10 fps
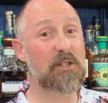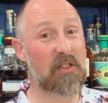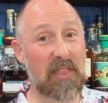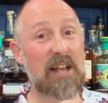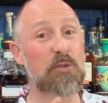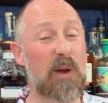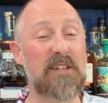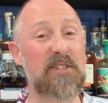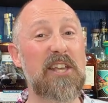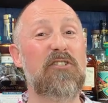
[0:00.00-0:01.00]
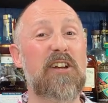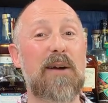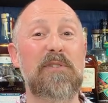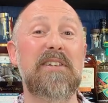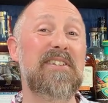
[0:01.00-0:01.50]
So that's where the
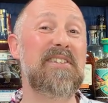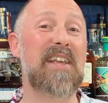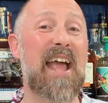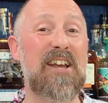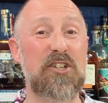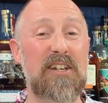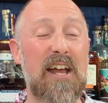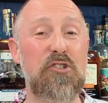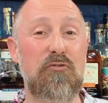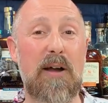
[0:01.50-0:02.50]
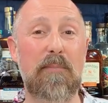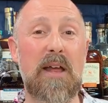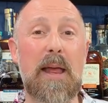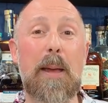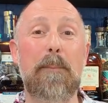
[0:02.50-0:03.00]
secret comes in. This is actually an aged
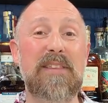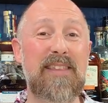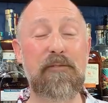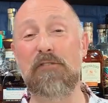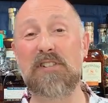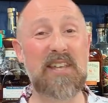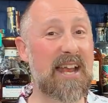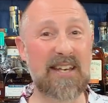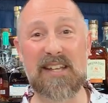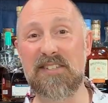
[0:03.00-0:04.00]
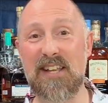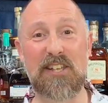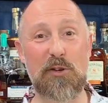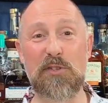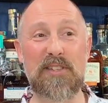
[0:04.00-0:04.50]
rum. But different techniques
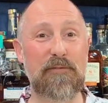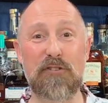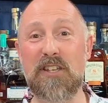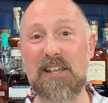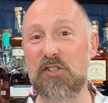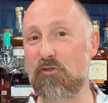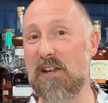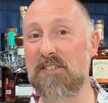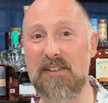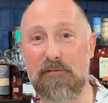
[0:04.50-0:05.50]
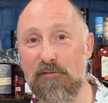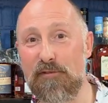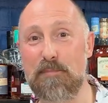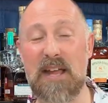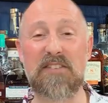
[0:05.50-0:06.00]
they use, different yeast strains,
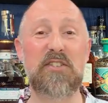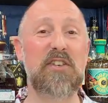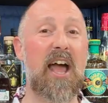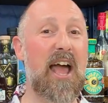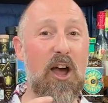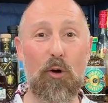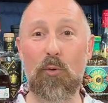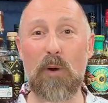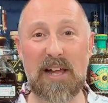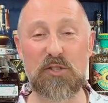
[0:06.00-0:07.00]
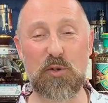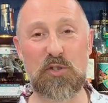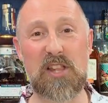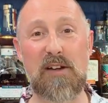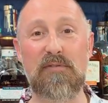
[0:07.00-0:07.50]
different ferments, all that
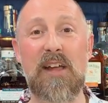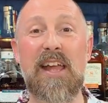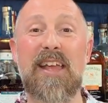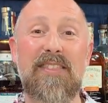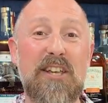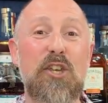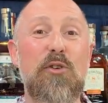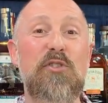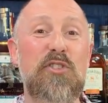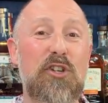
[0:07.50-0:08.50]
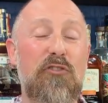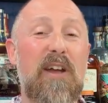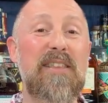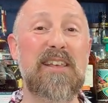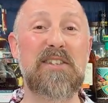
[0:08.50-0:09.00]
sort of stuff they use to
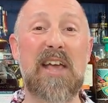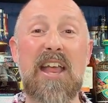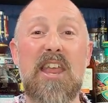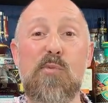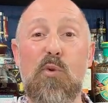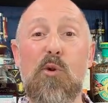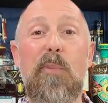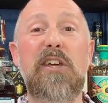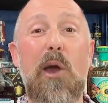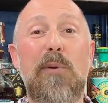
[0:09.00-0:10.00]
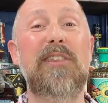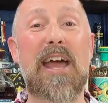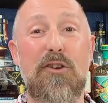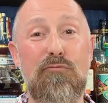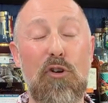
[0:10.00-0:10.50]
create this. And they will be
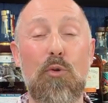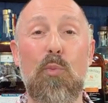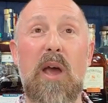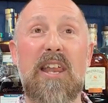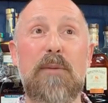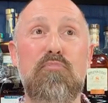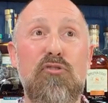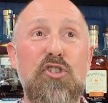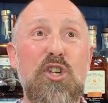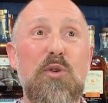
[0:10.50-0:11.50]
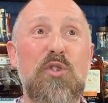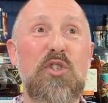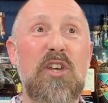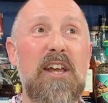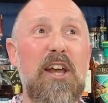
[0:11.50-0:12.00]
going down a route where they
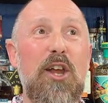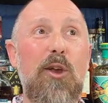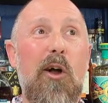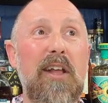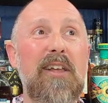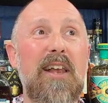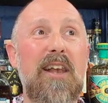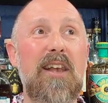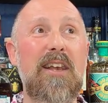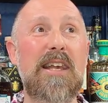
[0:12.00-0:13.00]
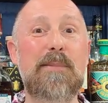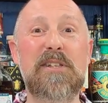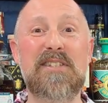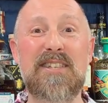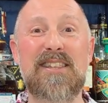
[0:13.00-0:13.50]
produce like
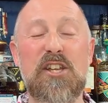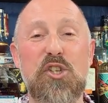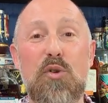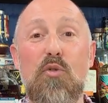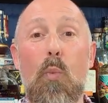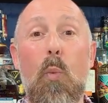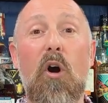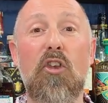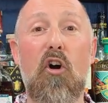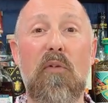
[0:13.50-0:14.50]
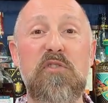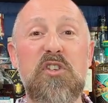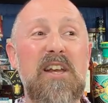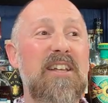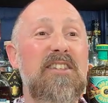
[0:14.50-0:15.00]
limited edition
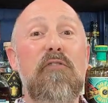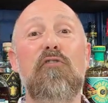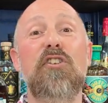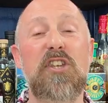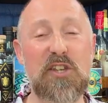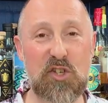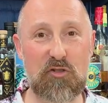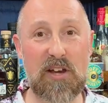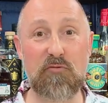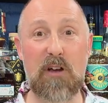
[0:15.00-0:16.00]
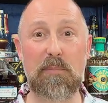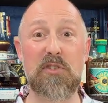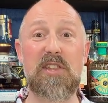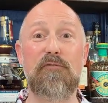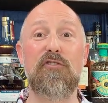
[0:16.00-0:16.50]
one-offs, different yeast strain
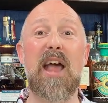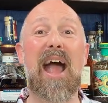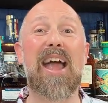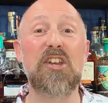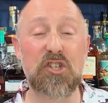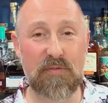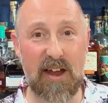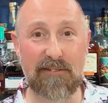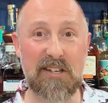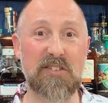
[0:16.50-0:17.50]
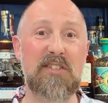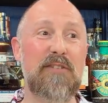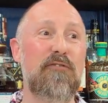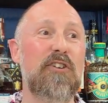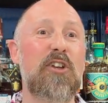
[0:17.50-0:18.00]
rums, different age
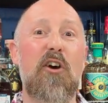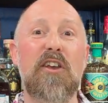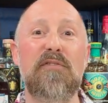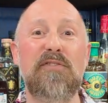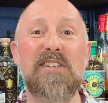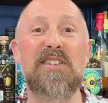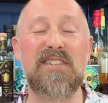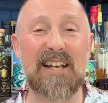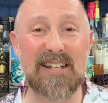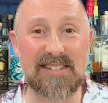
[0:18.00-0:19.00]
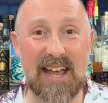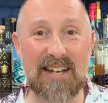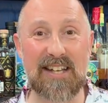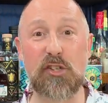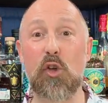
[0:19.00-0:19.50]
variants, different kind of distilling
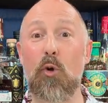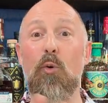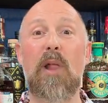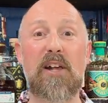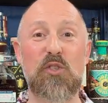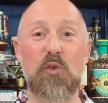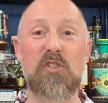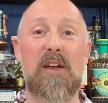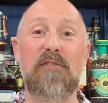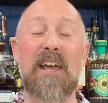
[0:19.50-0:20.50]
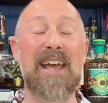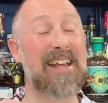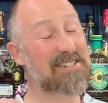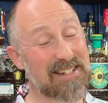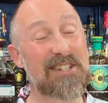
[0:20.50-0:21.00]
techniques, all that sort of stuff.
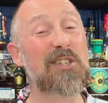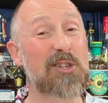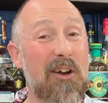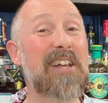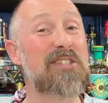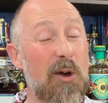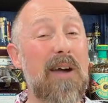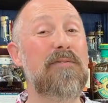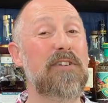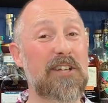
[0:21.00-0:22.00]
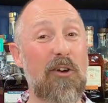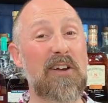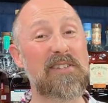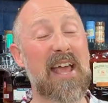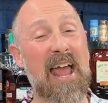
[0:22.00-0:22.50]
It's an exciting time for the
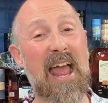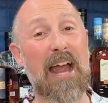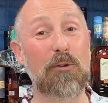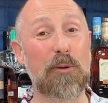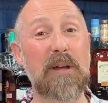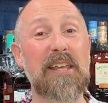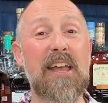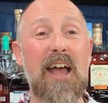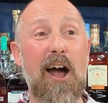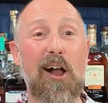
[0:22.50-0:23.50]
guys at Alchemy.